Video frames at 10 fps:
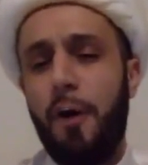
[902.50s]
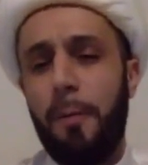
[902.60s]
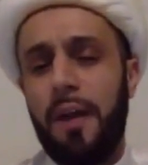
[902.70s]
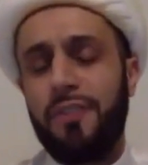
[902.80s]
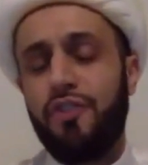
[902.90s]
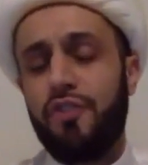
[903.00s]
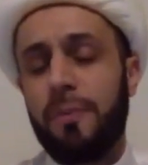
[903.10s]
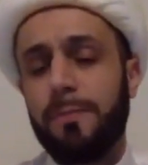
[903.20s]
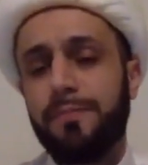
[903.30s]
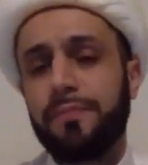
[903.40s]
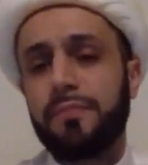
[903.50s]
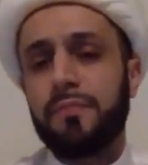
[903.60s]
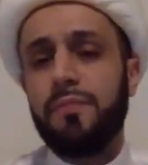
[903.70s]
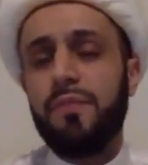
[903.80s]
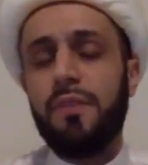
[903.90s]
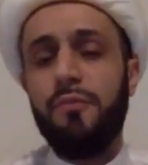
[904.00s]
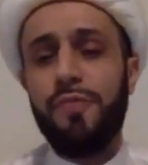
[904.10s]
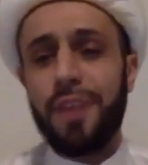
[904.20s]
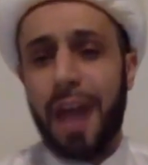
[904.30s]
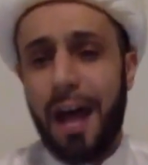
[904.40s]
how much
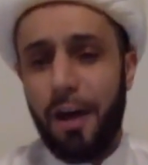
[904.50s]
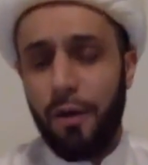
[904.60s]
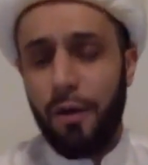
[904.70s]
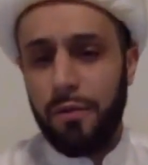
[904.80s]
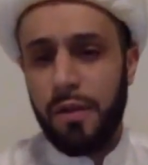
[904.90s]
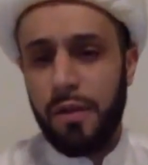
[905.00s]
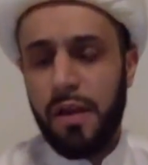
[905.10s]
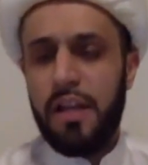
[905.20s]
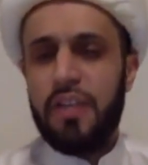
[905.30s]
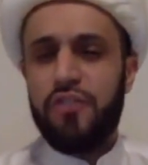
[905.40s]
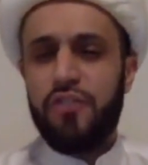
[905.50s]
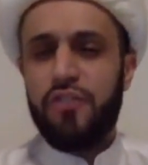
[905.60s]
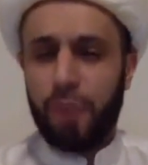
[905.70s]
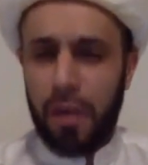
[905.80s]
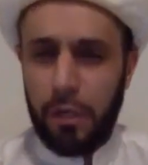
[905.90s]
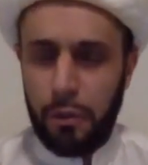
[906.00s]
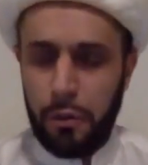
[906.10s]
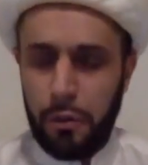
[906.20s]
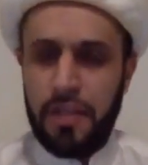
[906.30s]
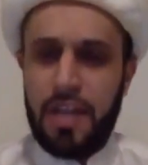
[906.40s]
Fir'aun
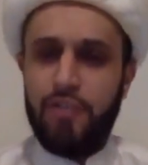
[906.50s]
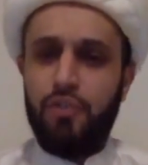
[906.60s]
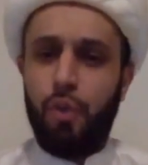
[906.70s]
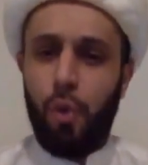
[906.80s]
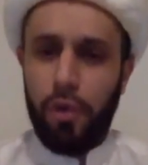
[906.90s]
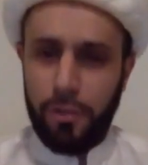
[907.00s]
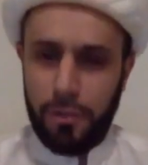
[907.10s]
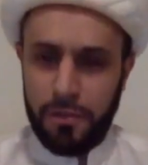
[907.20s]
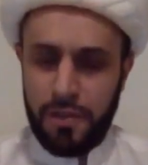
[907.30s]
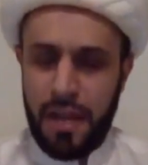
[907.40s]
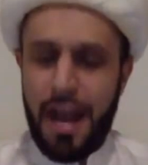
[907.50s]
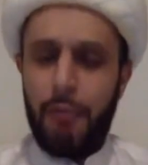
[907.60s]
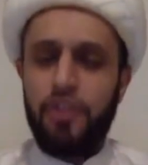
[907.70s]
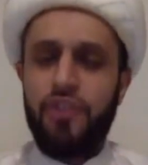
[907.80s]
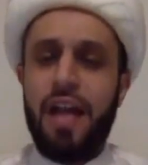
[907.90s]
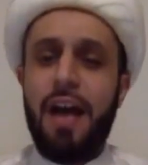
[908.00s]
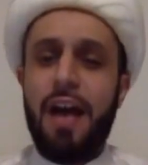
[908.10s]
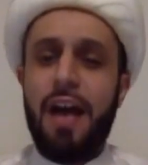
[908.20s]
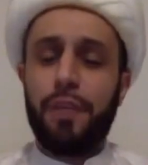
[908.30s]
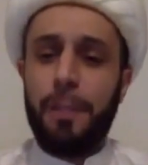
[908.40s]
struggled and toiled, and how much
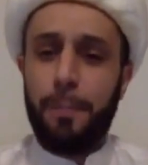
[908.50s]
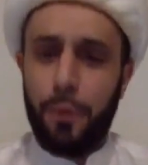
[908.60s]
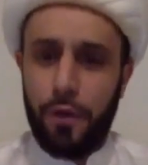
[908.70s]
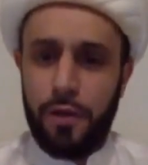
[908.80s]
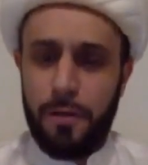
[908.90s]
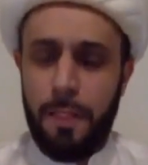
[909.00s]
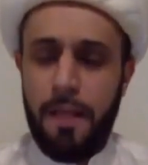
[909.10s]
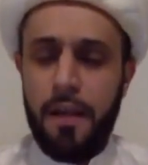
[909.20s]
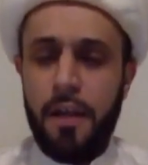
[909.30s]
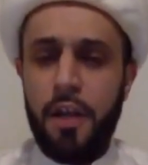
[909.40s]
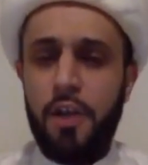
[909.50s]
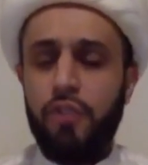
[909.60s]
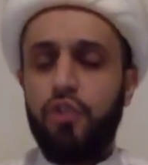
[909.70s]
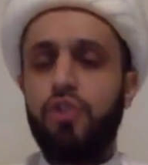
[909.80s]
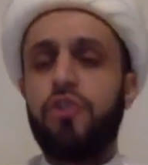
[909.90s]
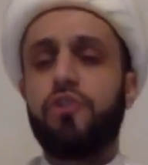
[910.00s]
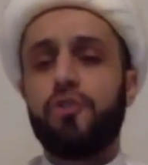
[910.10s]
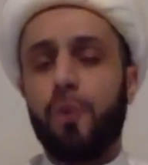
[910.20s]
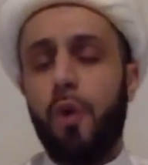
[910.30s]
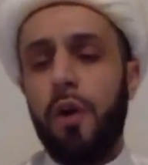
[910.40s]
effort he put to
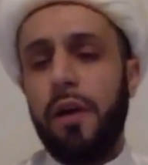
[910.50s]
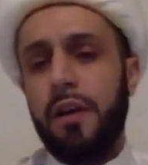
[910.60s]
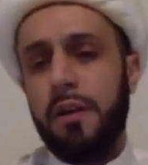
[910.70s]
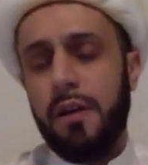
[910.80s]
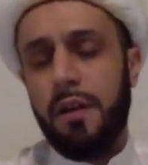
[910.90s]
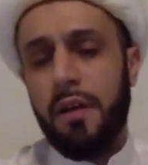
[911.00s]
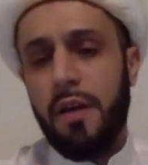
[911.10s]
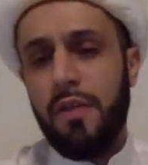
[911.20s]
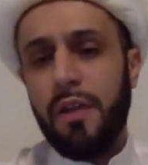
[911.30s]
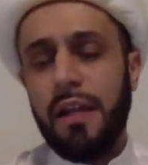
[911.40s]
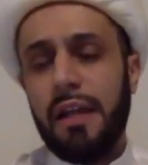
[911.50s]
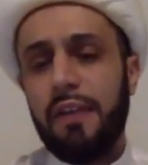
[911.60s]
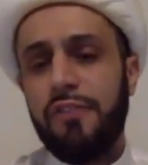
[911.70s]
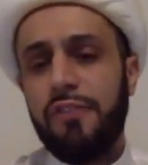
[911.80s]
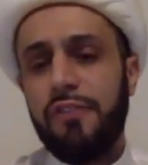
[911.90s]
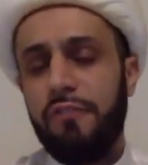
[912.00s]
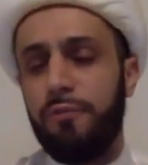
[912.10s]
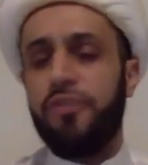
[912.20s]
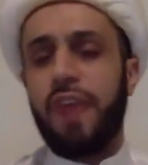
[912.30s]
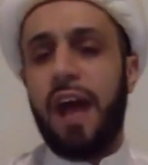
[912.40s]
destroy the legacy of
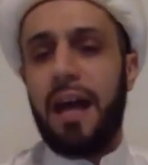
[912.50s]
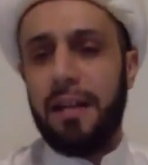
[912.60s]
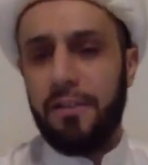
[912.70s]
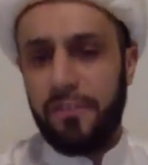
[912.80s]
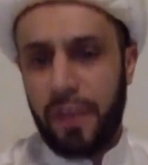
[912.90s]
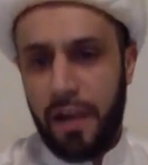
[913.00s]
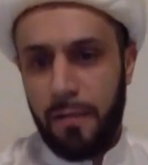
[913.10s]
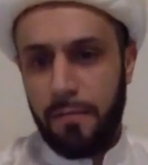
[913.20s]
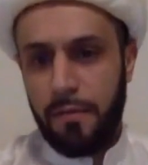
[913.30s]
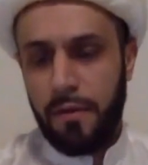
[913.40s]
Musa alayhi salam.